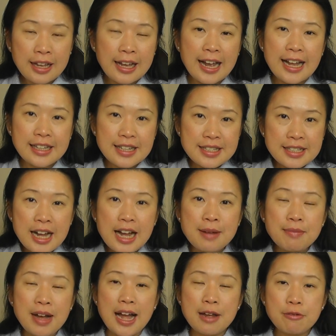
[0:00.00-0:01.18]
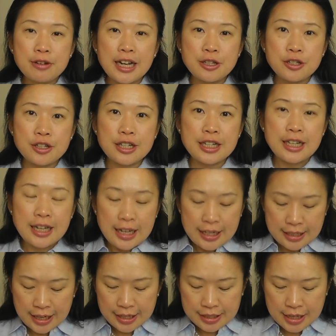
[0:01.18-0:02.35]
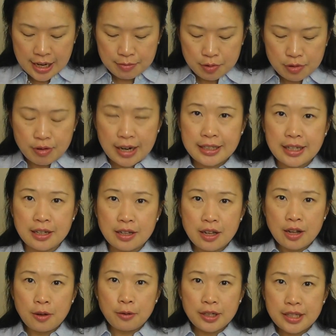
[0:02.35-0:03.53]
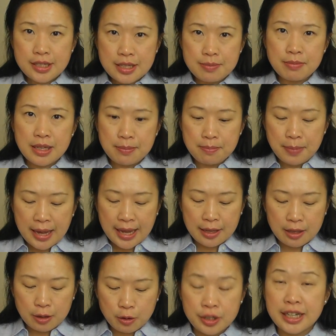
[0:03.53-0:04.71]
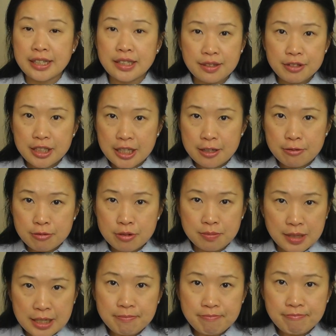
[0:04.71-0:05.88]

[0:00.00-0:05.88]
At this time, I will actually take time to write down what does it mean by creativity to me.